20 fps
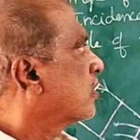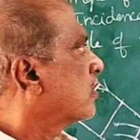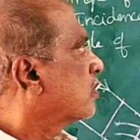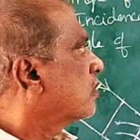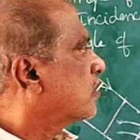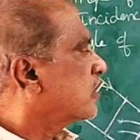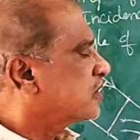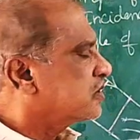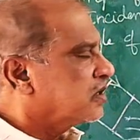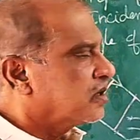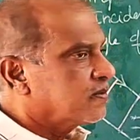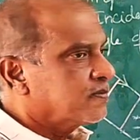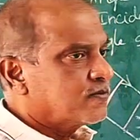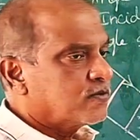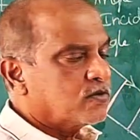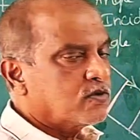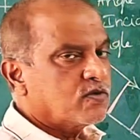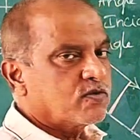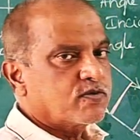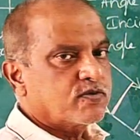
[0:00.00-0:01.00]
What is the
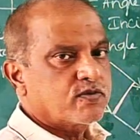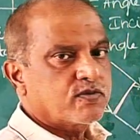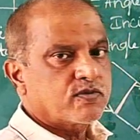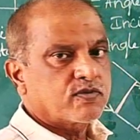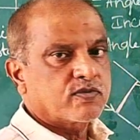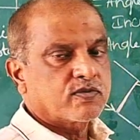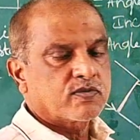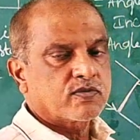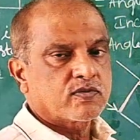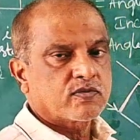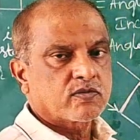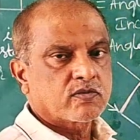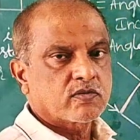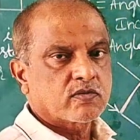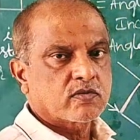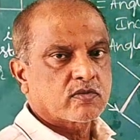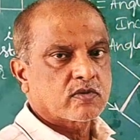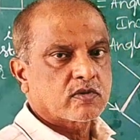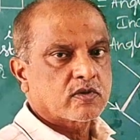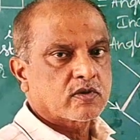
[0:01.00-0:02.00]
proof?
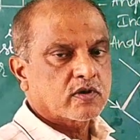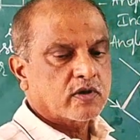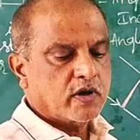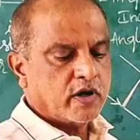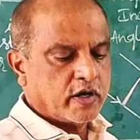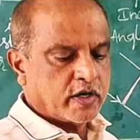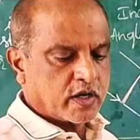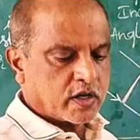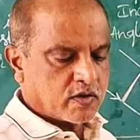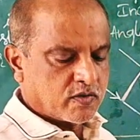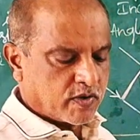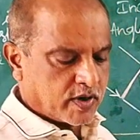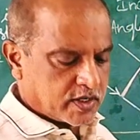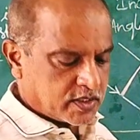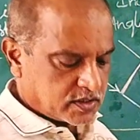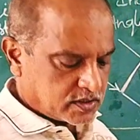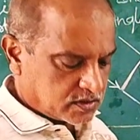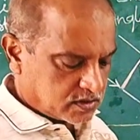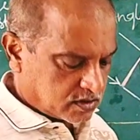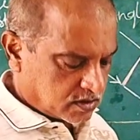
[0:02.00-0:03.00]
It
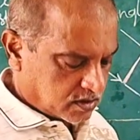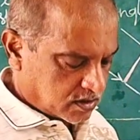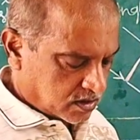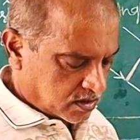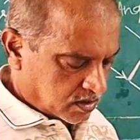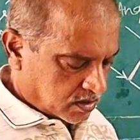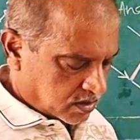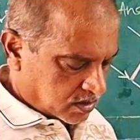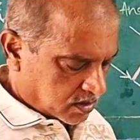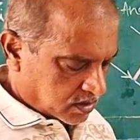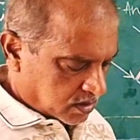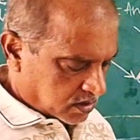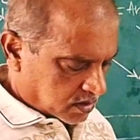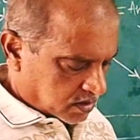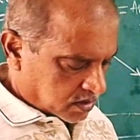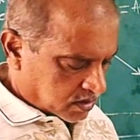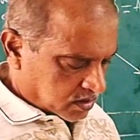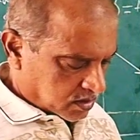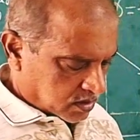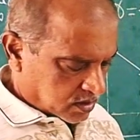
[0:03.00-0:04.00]
requires
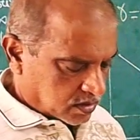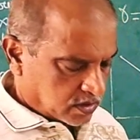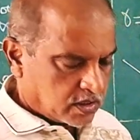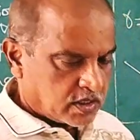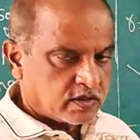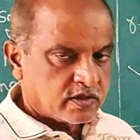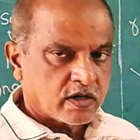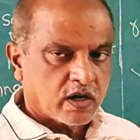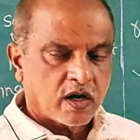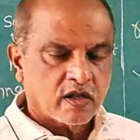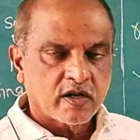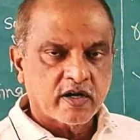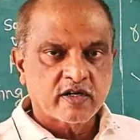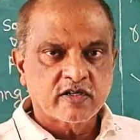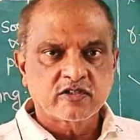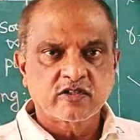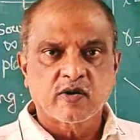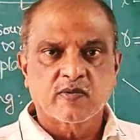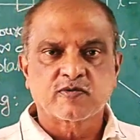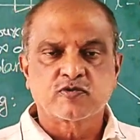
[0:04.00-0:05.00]
the
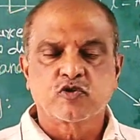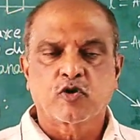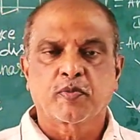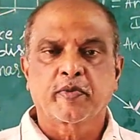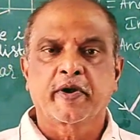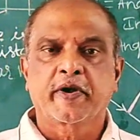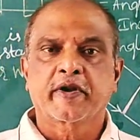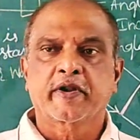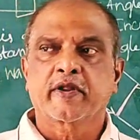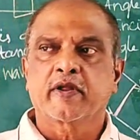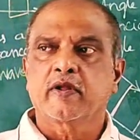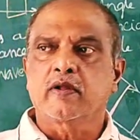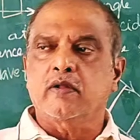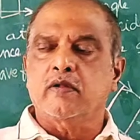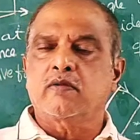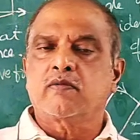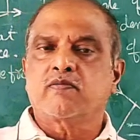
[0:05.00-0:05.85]
knowledge of geometry.